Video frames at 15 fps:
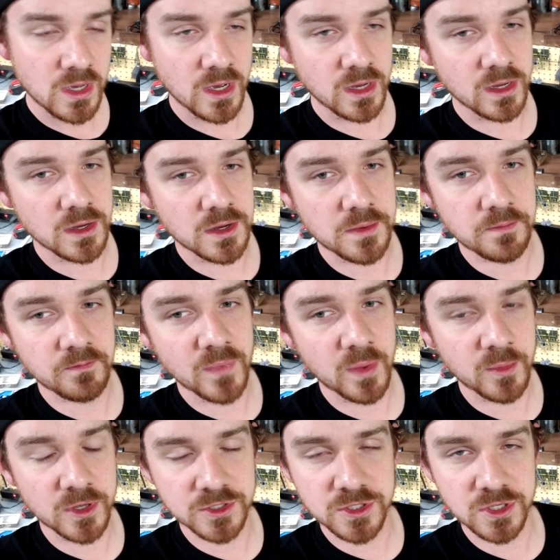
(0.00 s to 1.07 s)
I'm
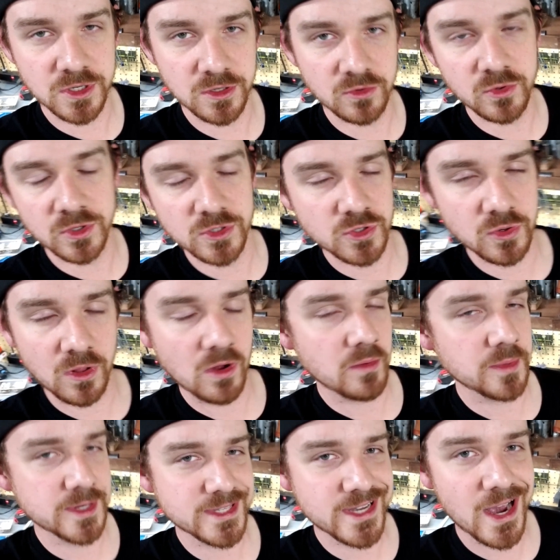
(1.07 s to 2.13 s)
not just going to do a control
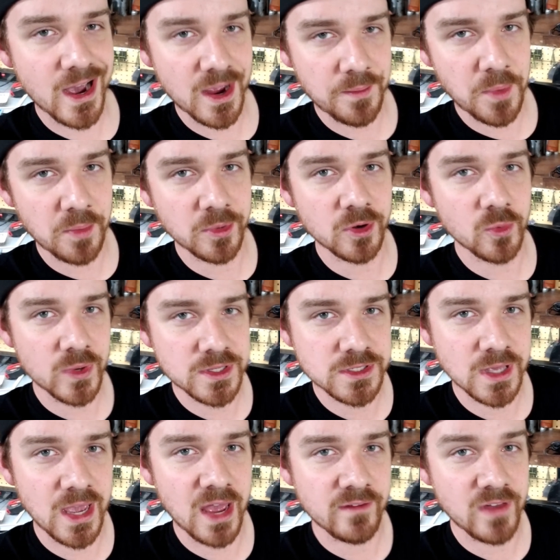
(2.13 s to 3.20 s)
arm at a time. I'm going to wait
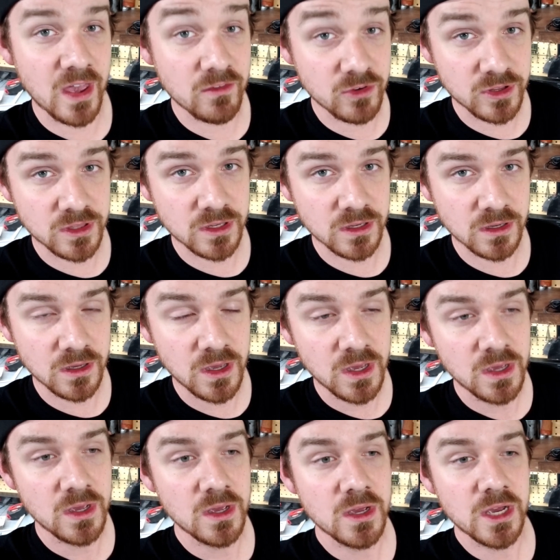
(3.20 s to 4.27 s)
till I have everything
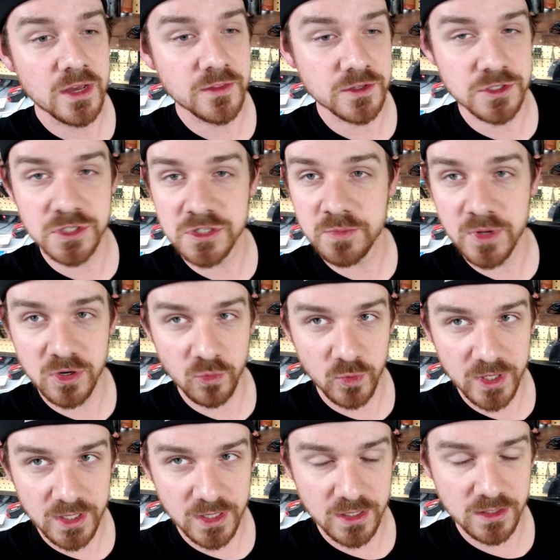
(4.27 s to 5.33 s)
and then just spend a
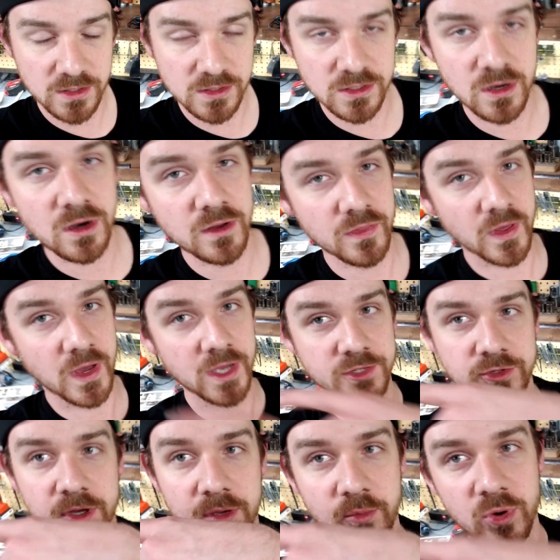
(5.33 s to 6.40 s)
weekend on the
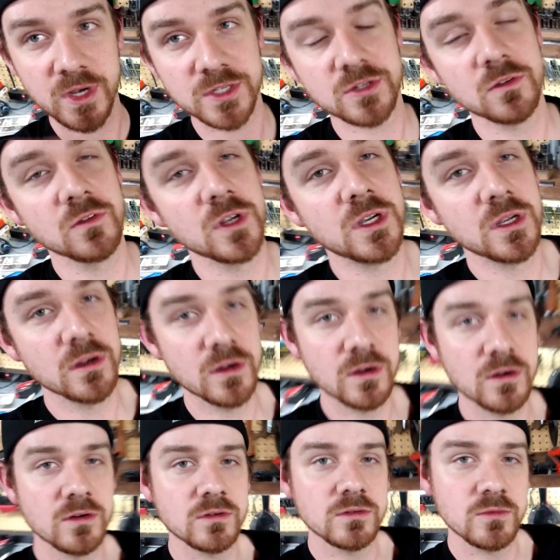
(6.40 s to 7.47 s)
hydraulic press over
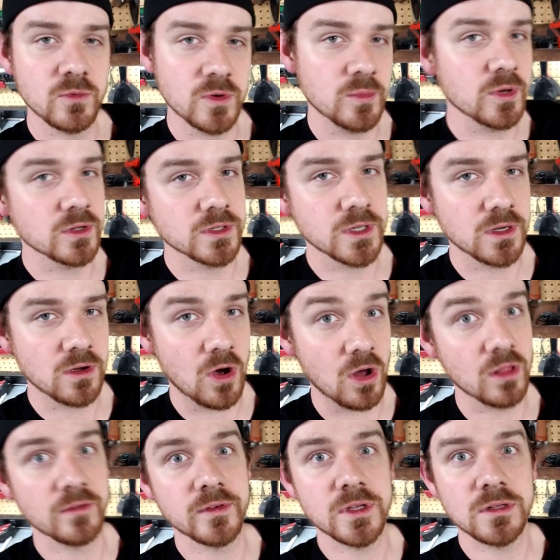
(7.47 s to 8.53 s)
here rebuilding
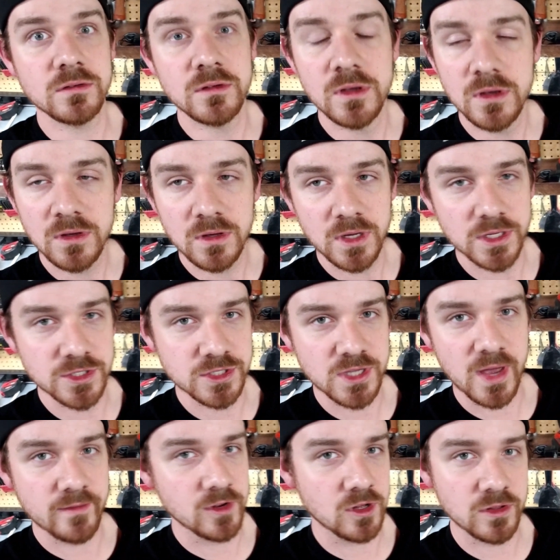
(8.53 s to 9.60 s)
all of it and just
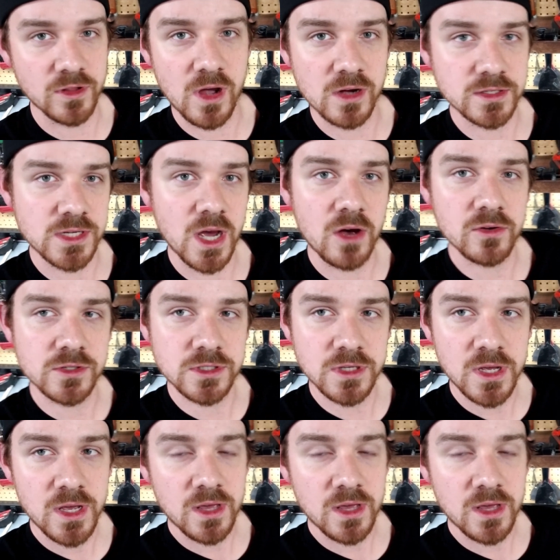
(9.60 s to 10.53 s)
have it all knocked out.